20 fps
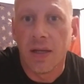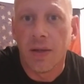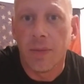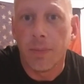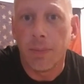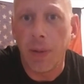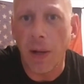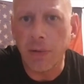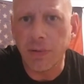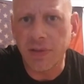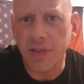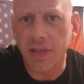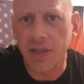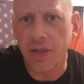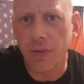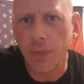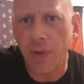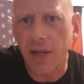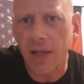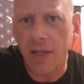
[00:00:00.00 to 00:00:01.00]
Posted
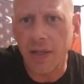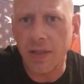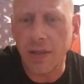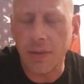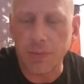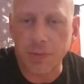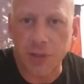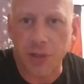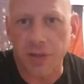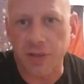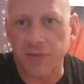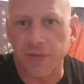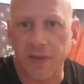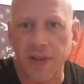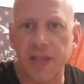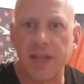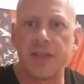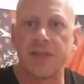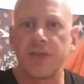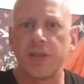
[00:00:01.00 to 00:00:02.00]
in Ryan Upchurch
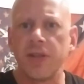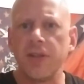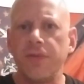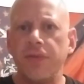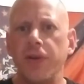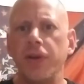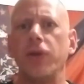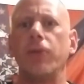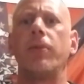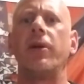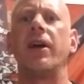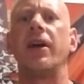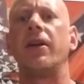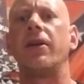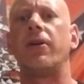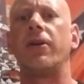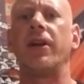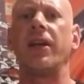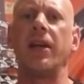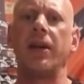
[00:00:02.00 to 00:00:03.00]
fans. Good for you, Brad
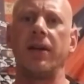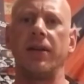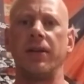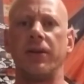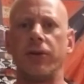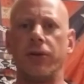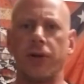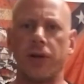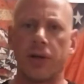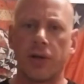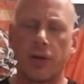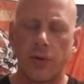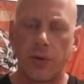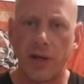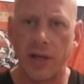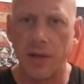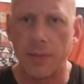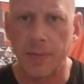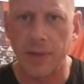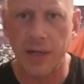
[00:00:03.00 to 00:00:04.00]
Hardy. You're a
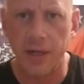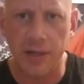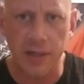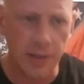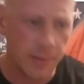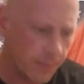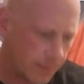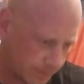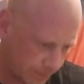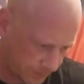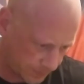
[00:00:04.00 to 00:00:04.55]
great American.